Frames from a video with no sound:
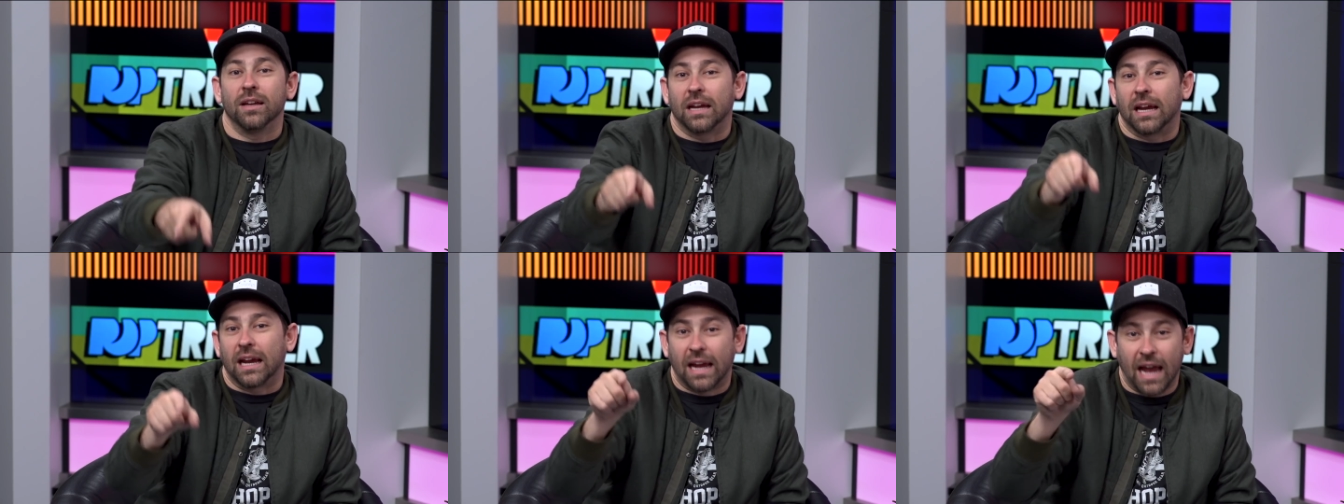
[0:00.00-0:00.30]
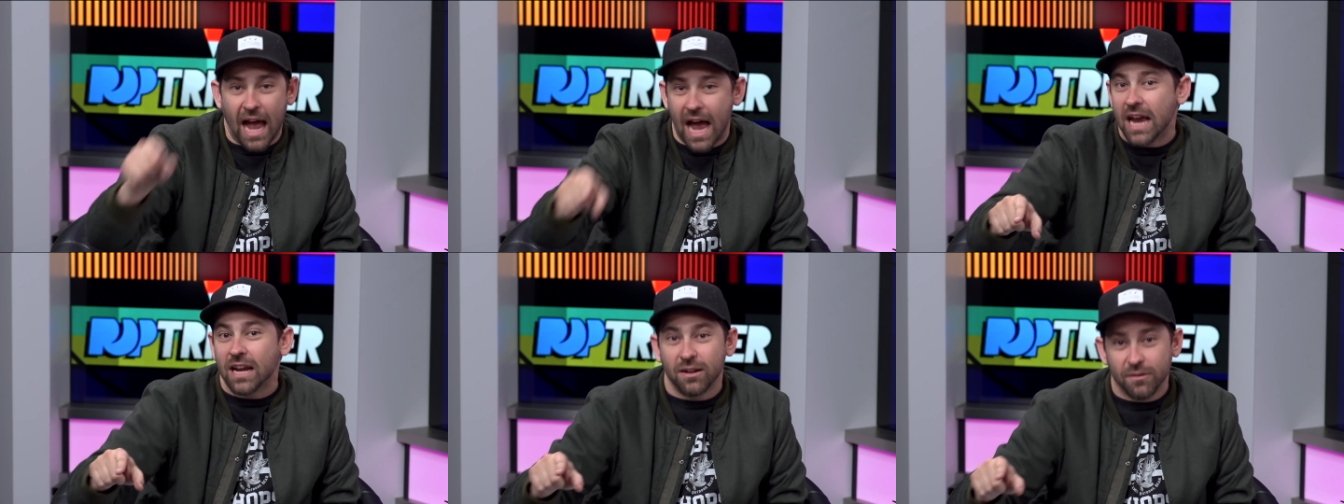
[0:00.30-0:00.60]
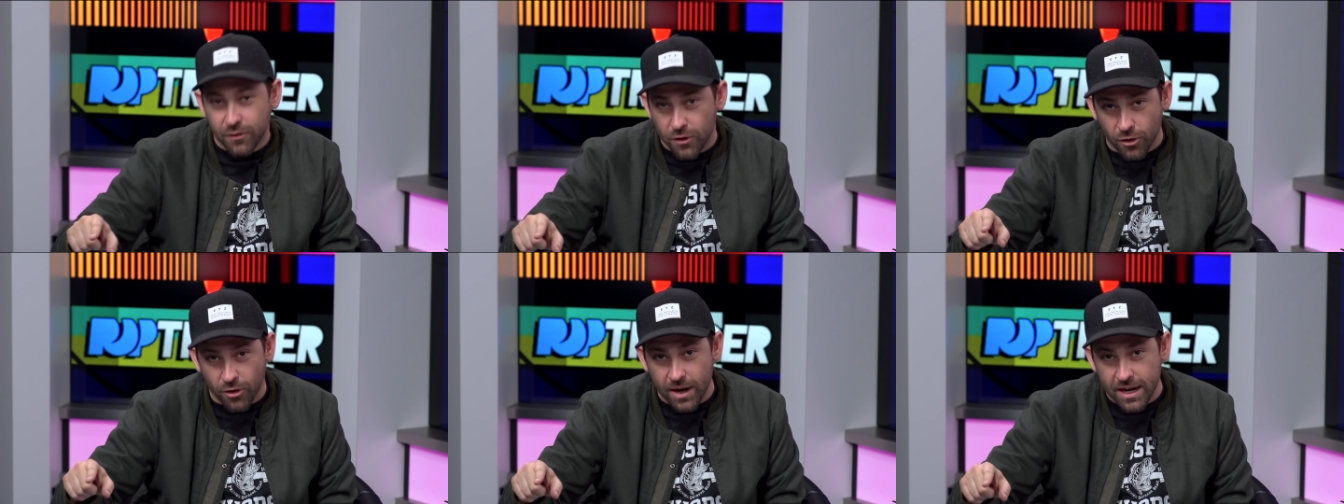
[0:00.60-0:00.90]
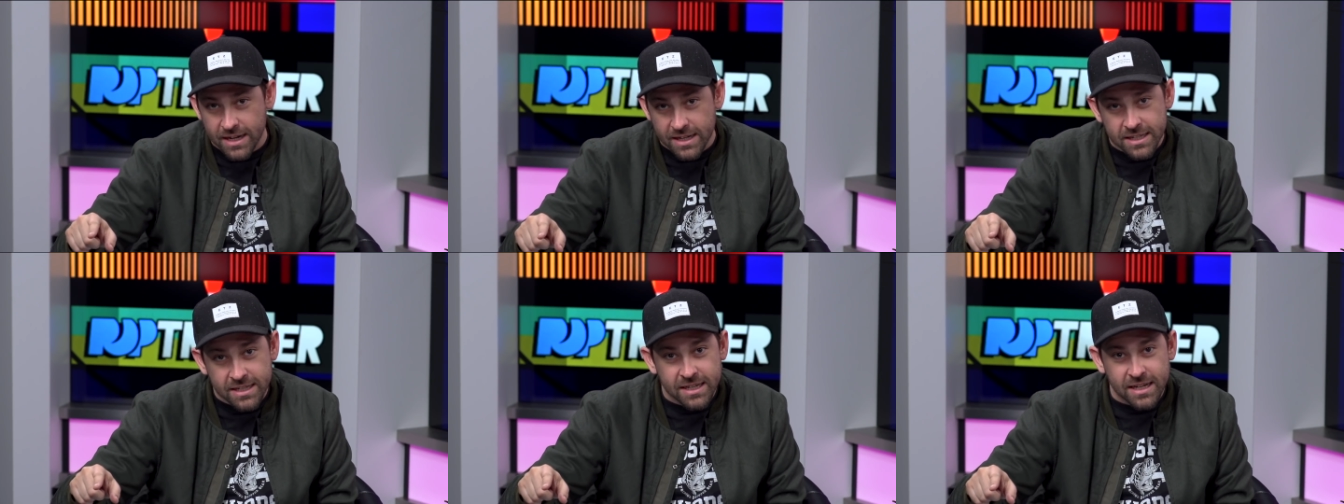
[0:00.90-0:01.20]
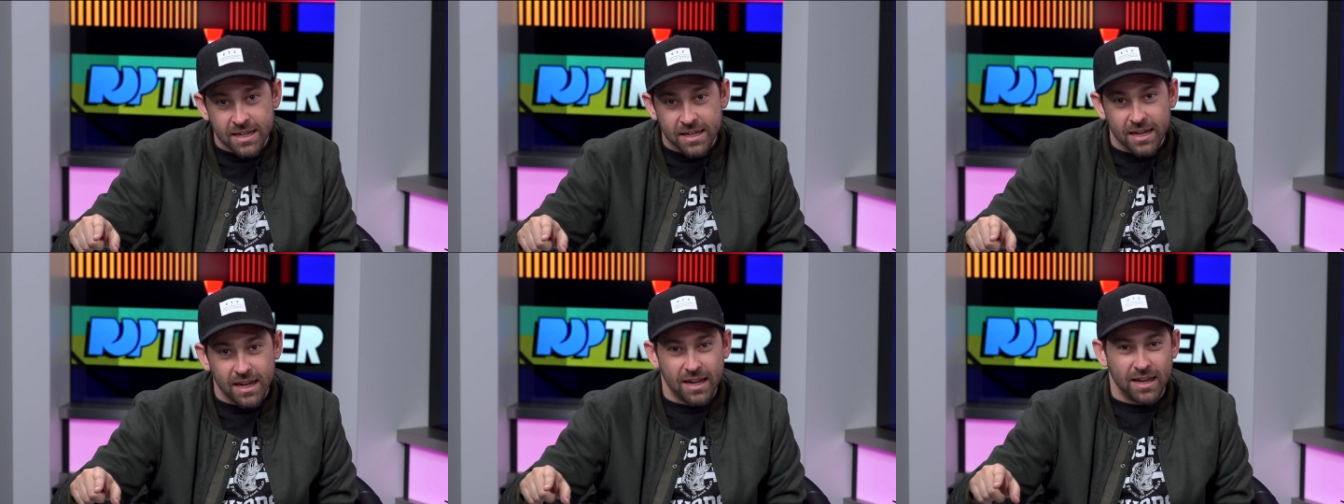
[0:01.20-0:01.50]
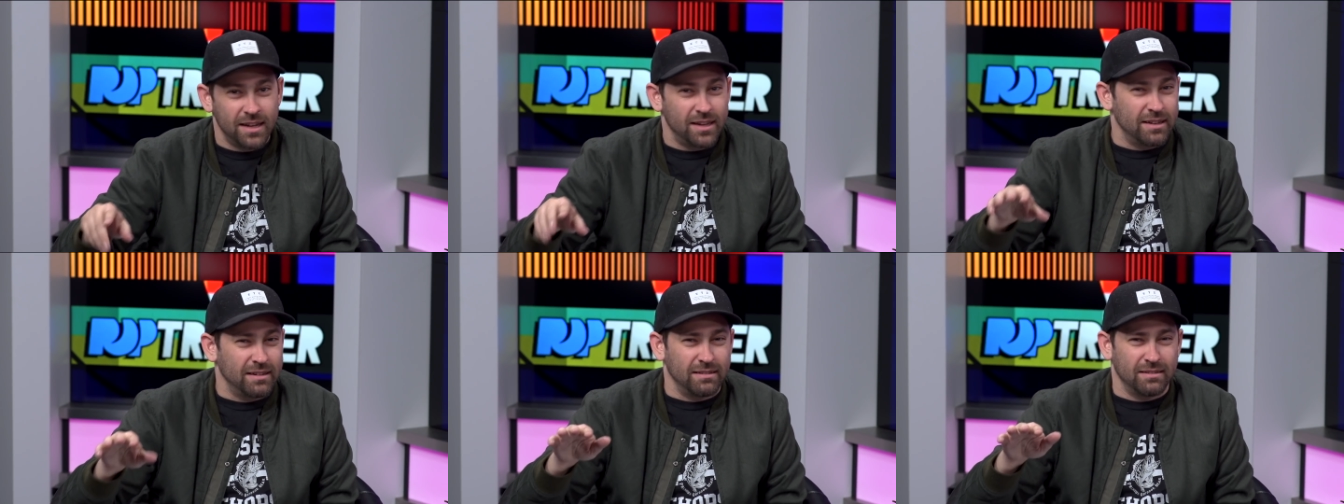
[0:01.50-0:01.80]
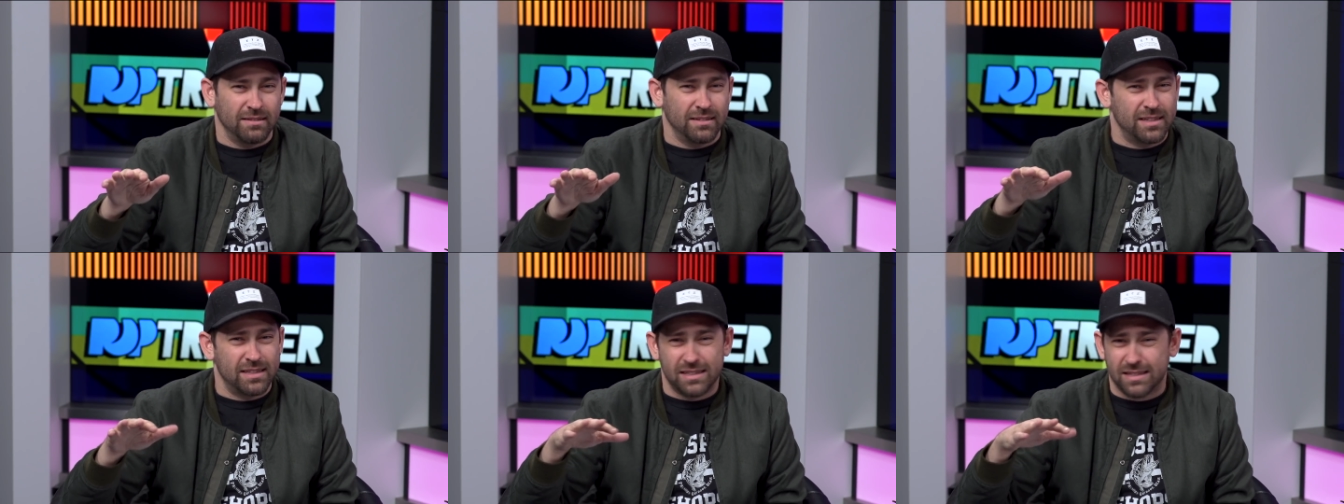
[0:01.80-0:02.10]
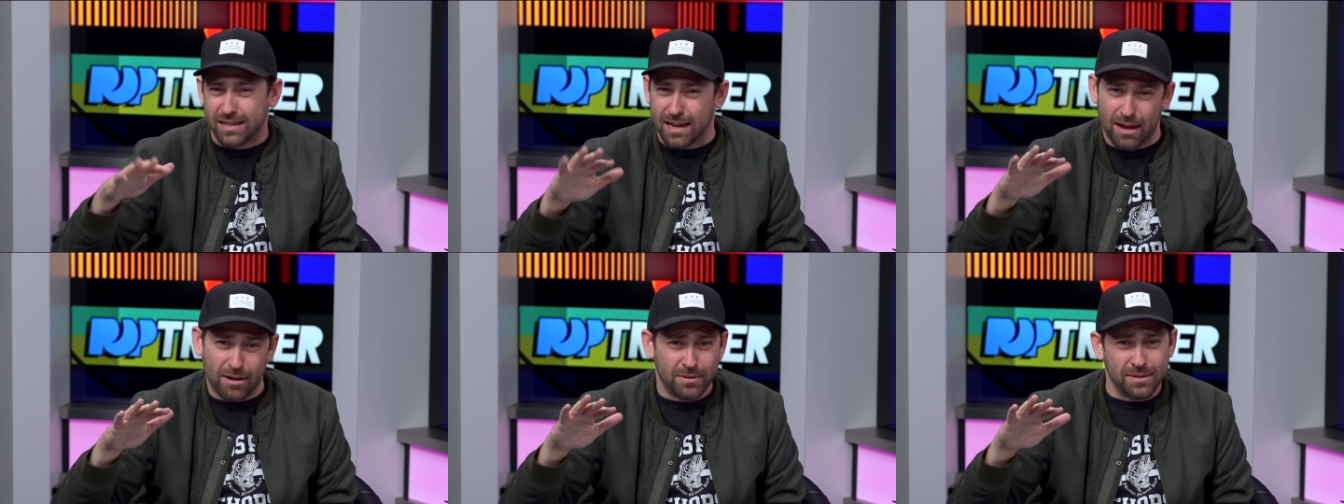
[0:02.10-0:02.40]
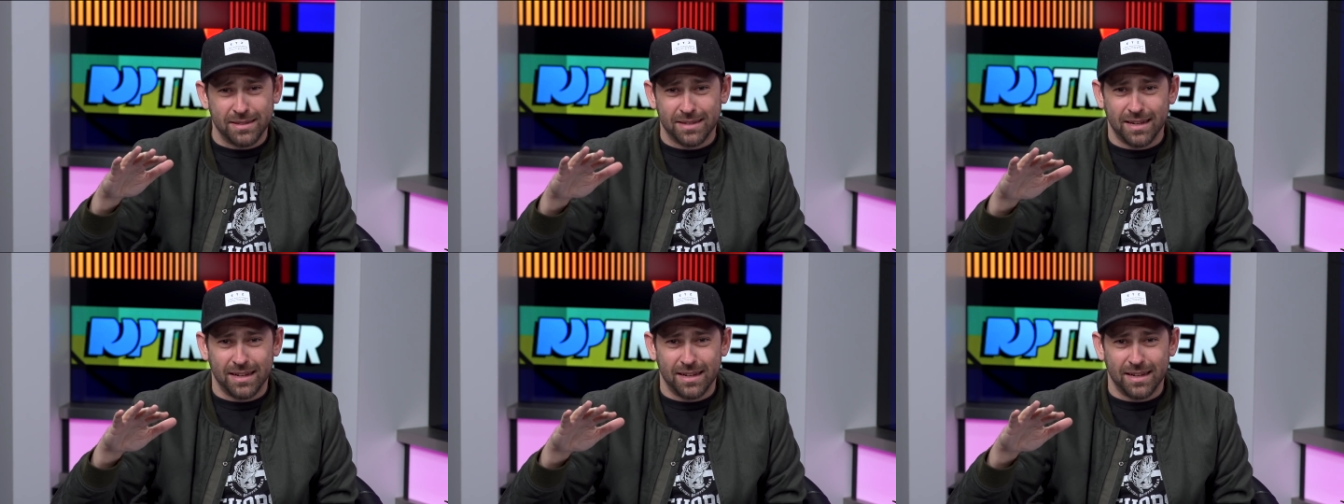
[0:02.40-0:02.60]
Kind of crazy sounds